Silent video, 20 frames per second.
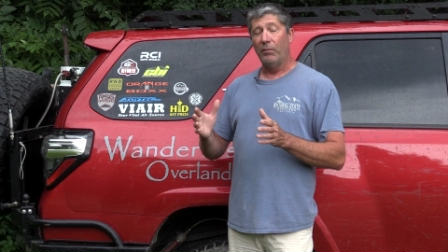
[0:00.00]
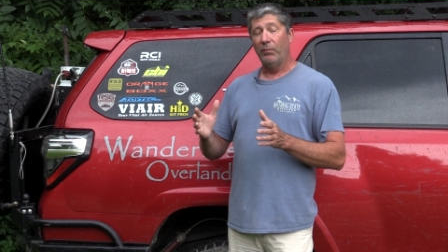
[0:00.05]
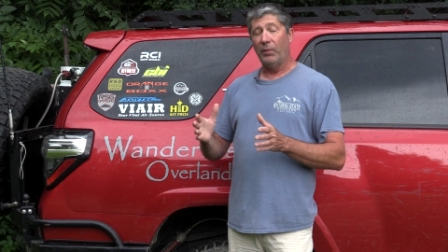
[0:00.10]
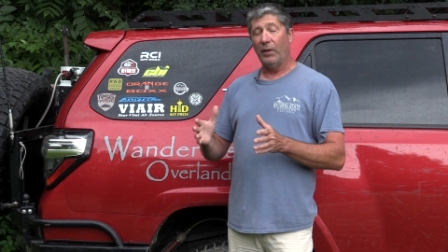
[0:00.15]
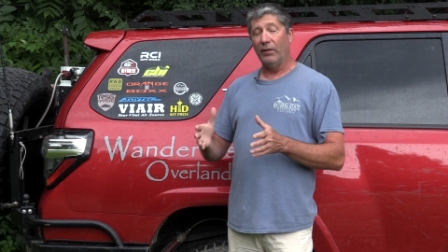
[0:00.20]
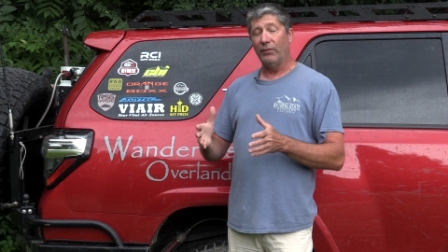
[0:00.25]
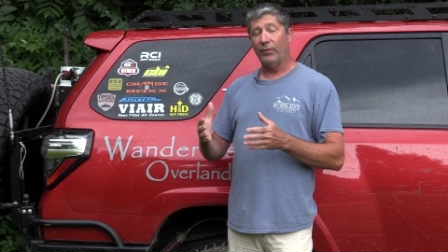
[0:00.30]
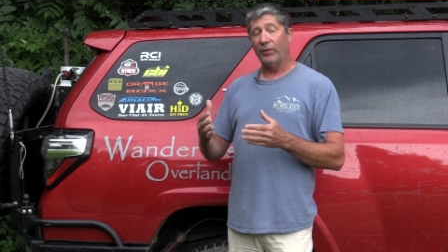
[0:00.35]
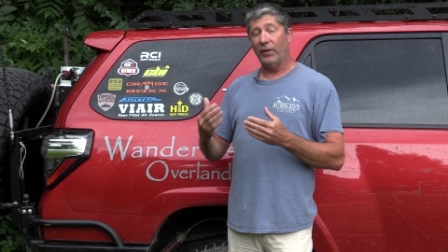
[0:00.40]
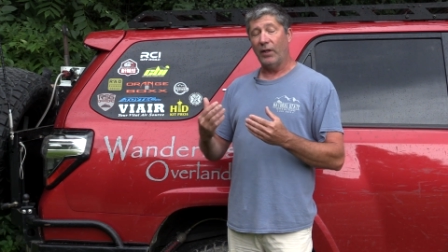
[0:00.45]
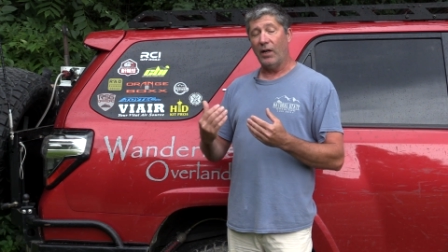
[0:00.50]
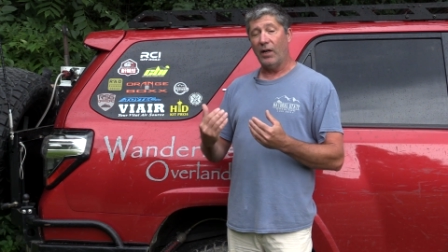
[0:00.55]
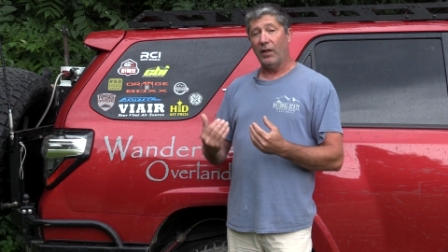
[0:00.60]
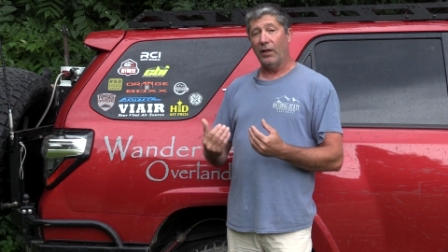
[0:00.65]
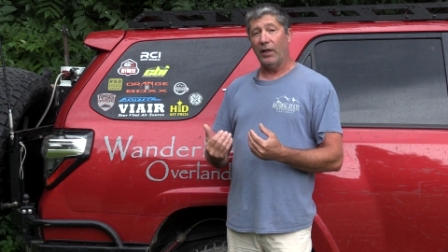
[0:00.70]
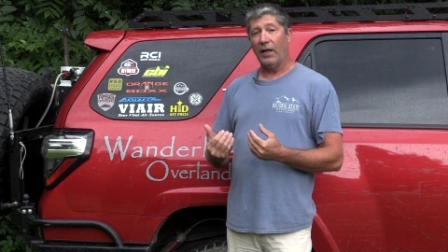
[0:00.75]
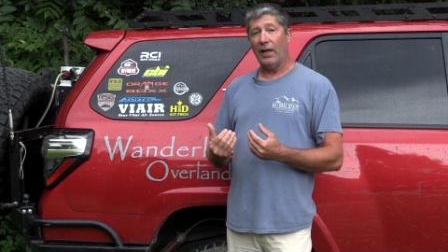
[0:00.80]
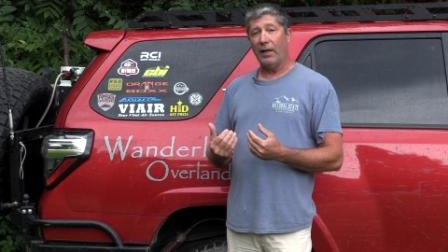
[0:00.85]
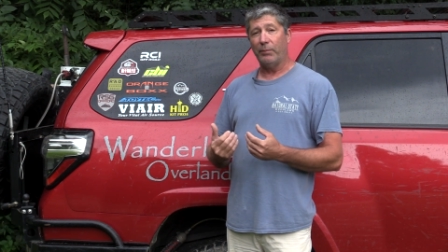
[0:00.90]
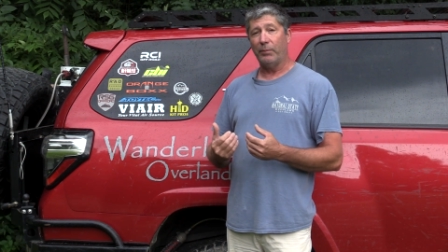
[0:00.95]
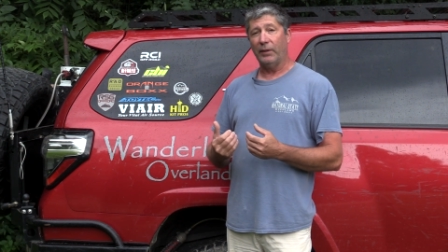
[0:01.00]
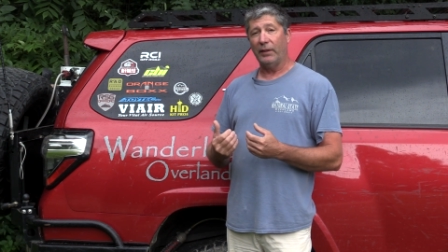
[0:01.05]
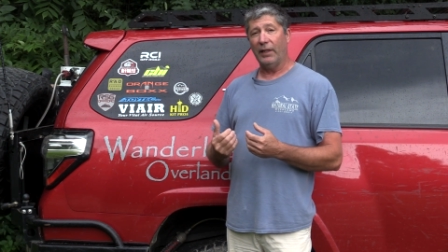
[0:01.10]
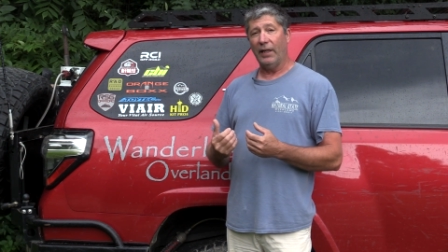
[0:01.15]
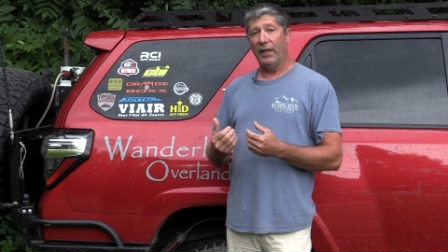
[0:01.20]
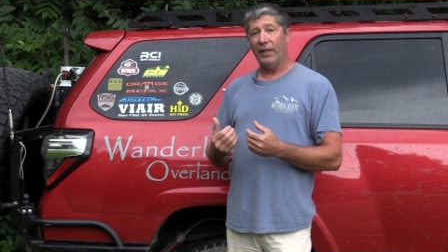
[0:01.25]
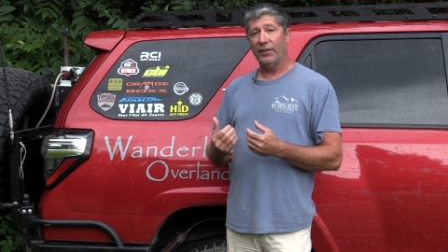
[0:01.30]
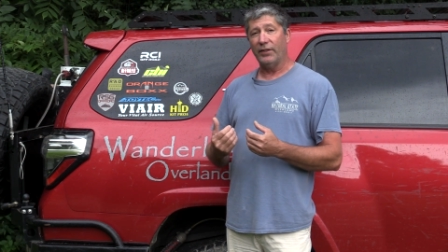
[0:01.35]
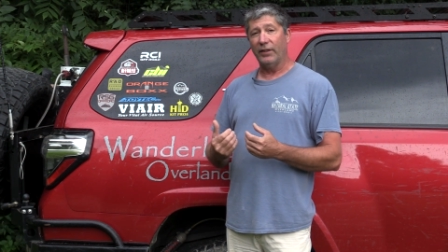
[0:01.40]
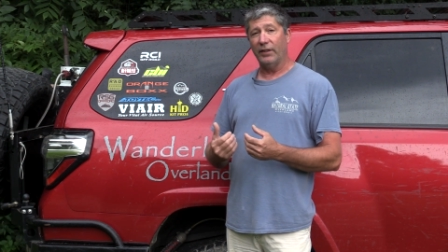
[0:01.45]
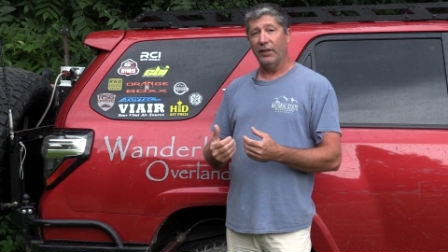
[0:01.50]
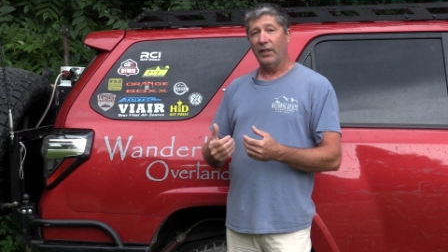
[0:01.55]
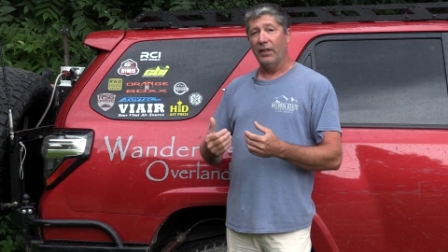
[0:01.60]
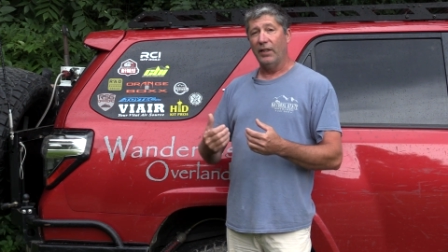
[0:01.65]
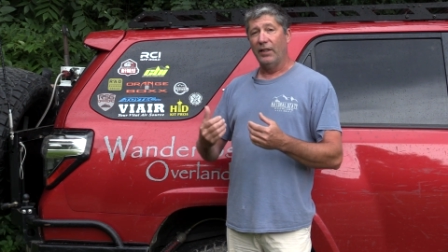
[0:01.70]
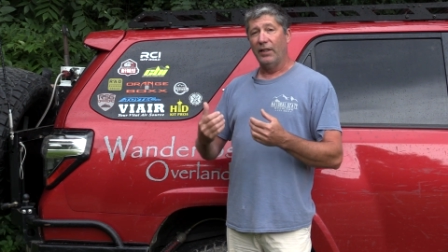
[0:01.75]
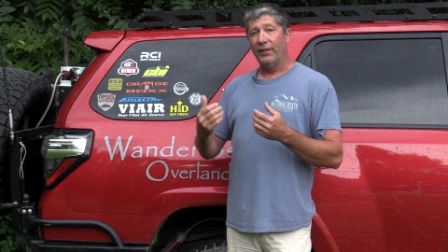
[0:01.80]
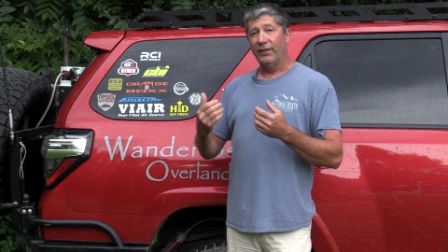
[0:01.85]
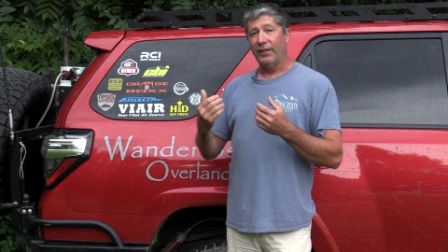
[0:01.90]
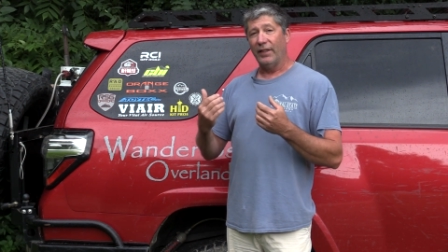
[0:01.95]
But for our application,
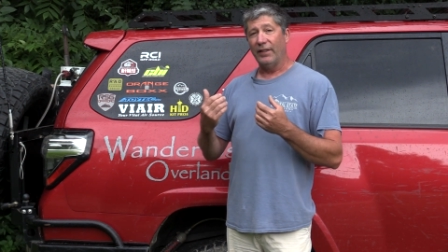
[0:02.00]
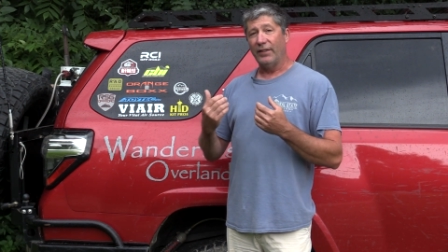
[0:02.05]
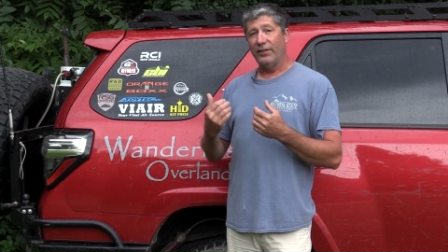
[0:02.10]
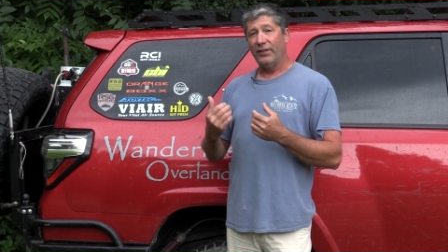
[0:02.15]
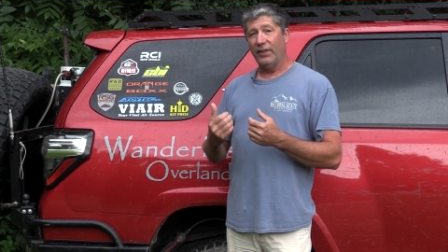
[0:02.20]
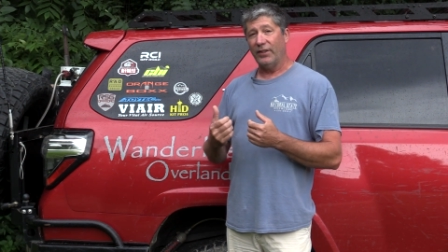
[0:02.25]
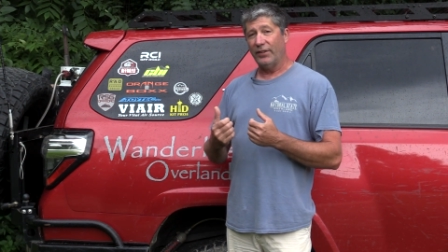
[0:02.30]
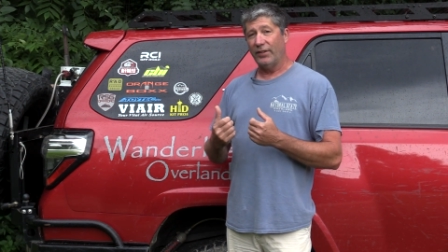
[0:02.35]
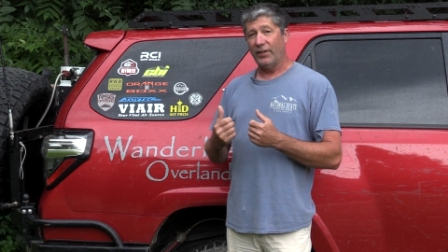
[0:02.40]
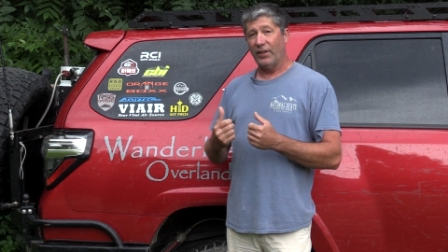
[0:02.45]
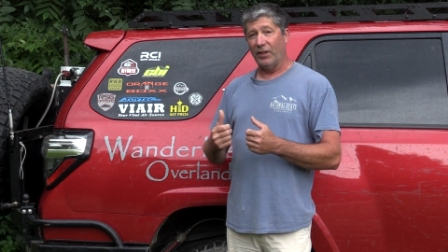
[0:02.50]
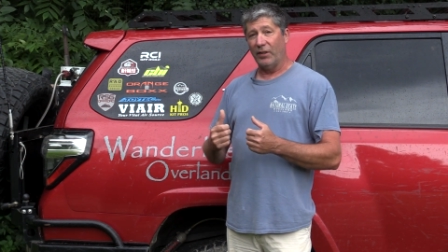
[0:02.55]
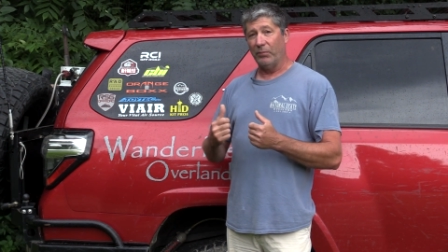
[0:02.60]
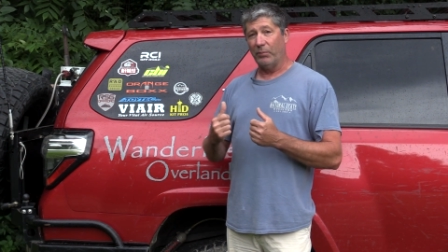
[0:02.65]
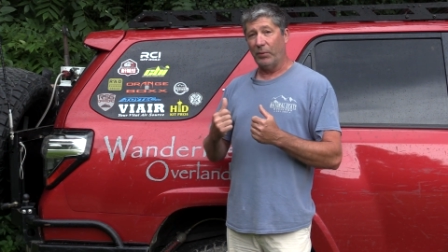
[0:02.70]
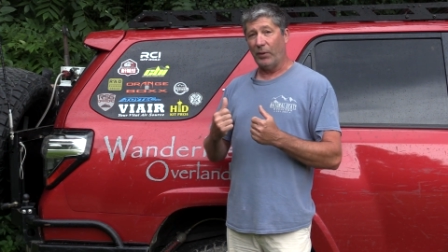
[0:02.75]
they just aren't